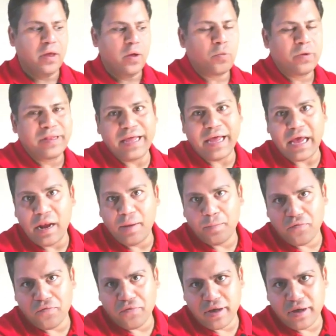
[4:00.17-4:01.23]
with the help
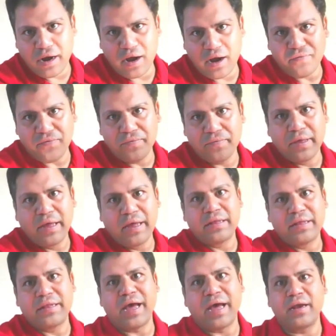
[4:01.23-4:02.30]
of a graph
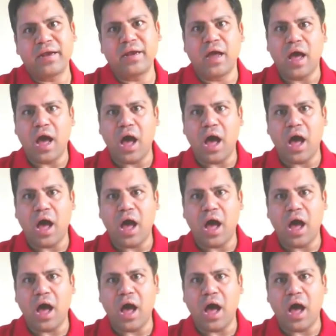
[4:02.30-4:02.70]
that